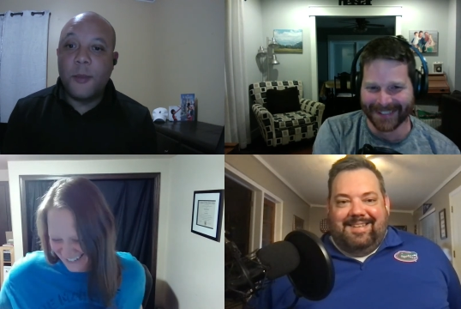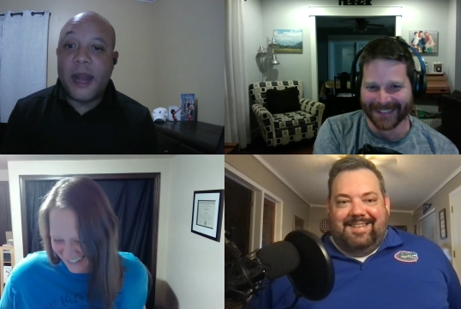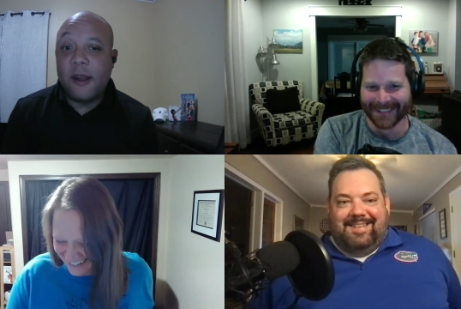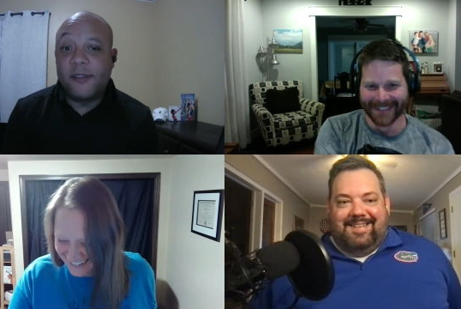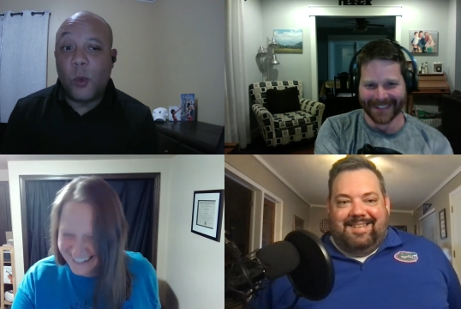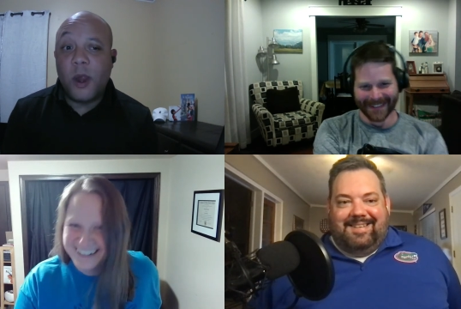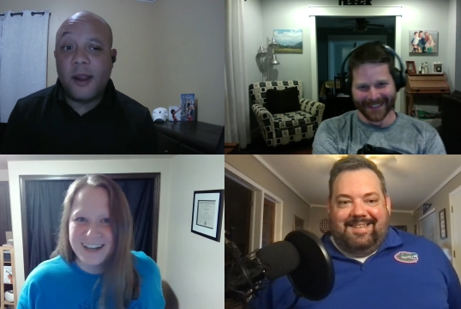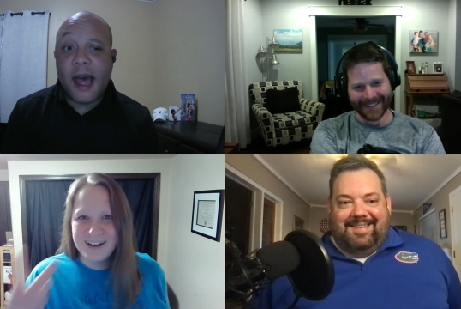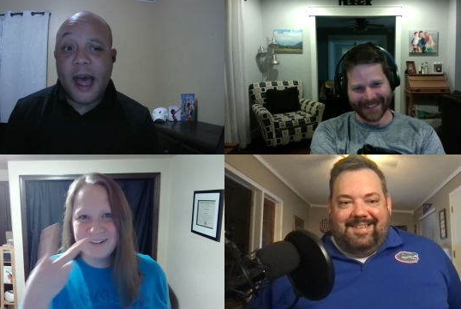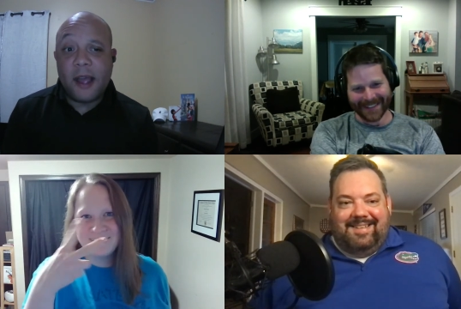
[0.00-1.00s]
Speaker 1: no, but I don't have to
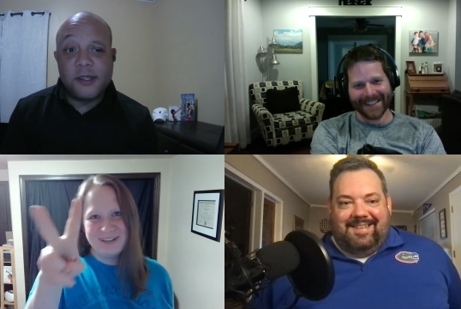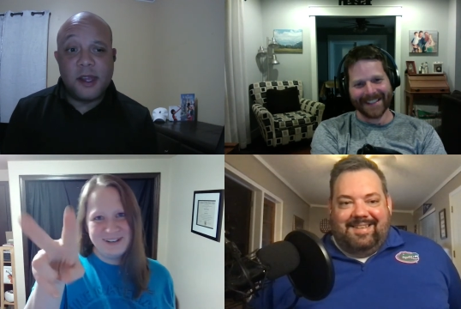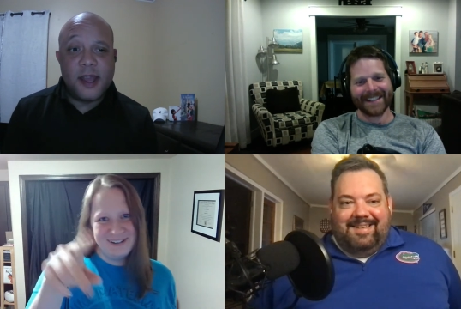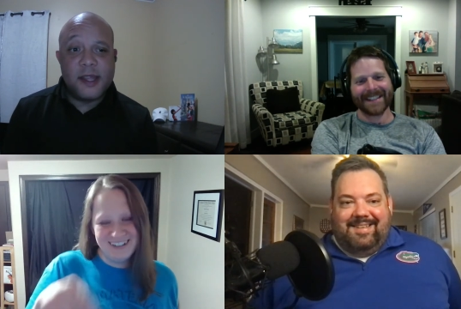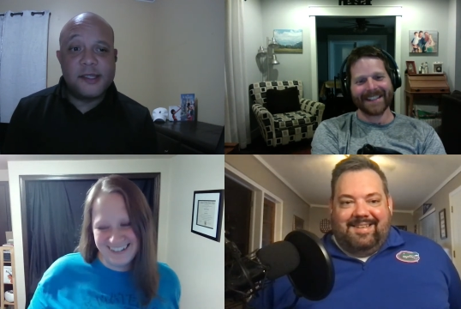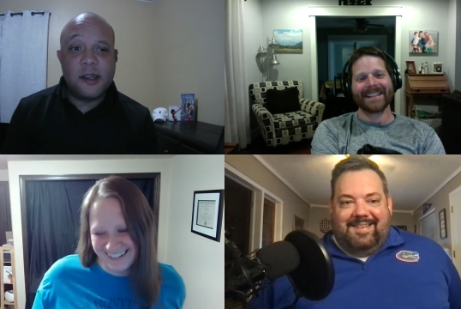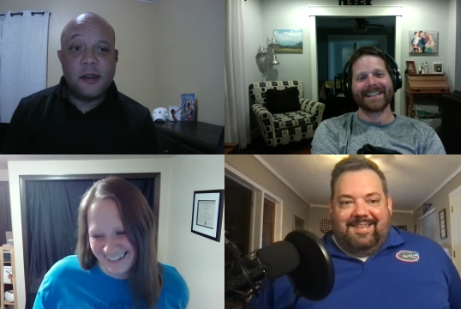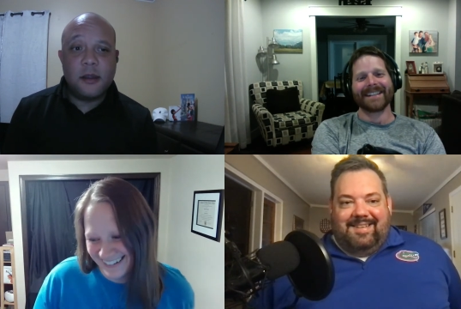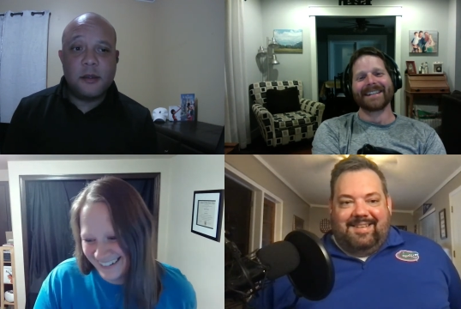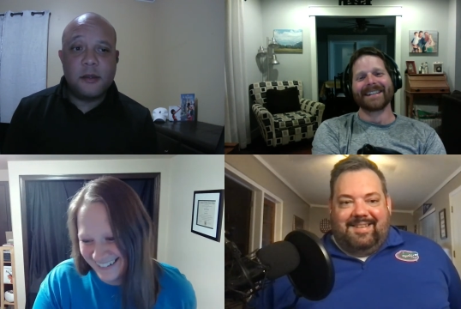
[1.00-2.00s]
wear goggles on that
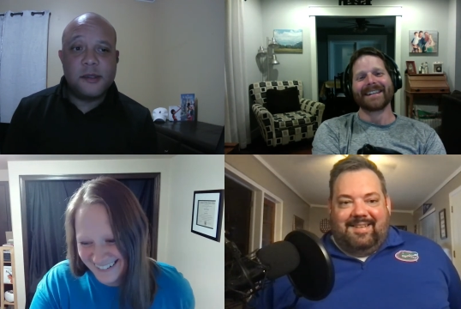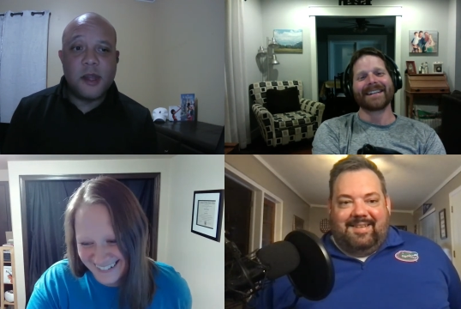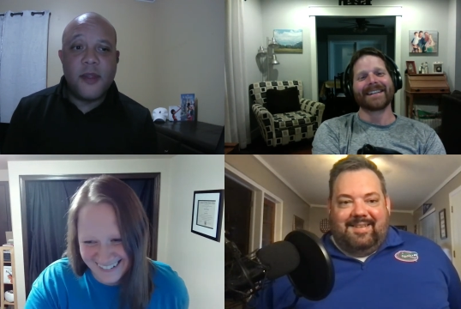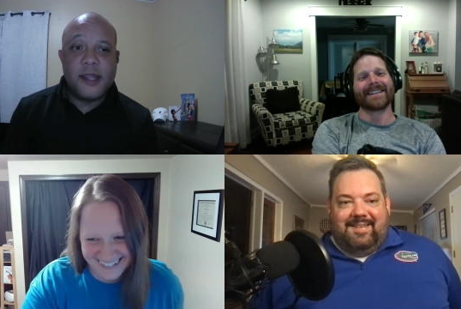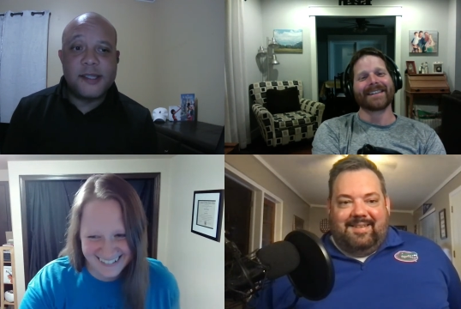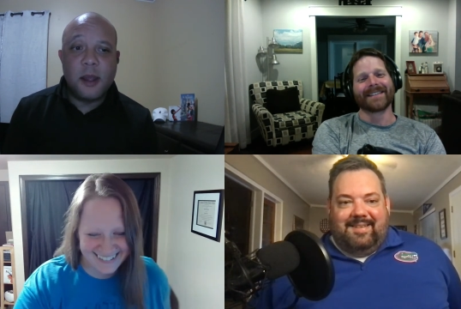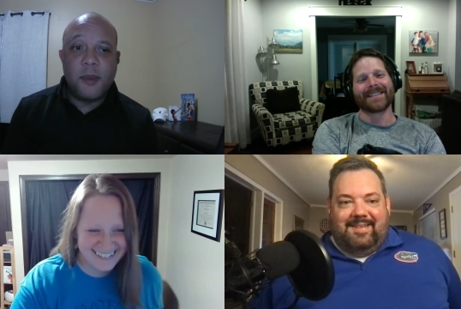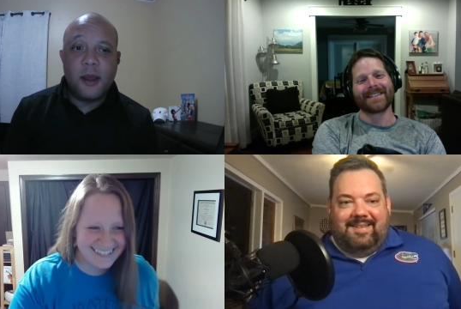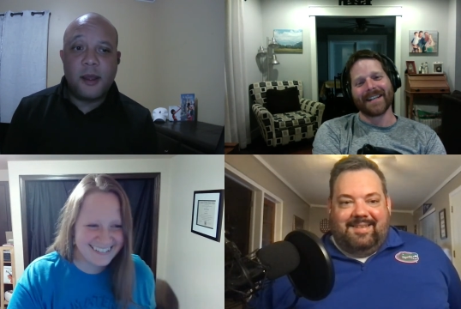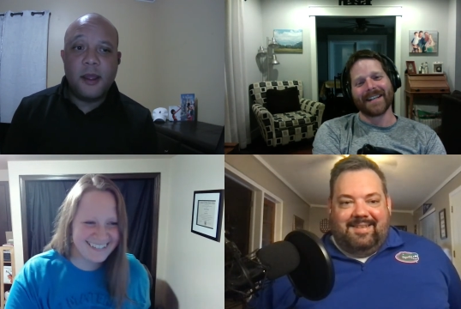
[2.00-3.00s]
sun on that oh,
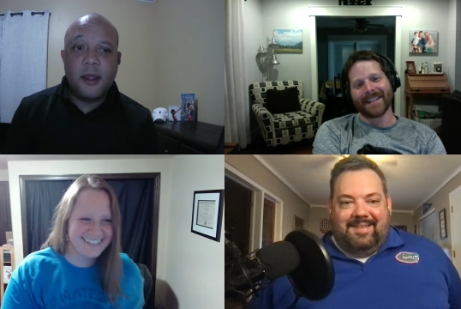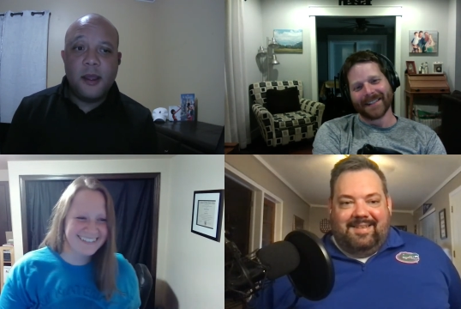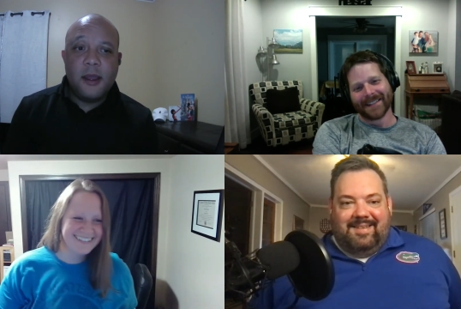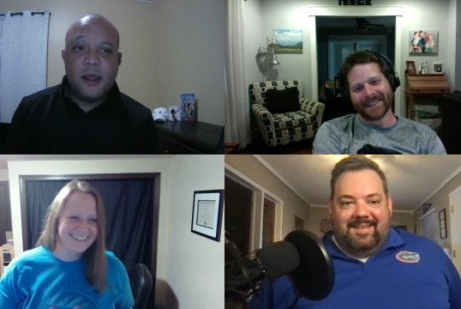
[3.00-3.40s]
sunbug.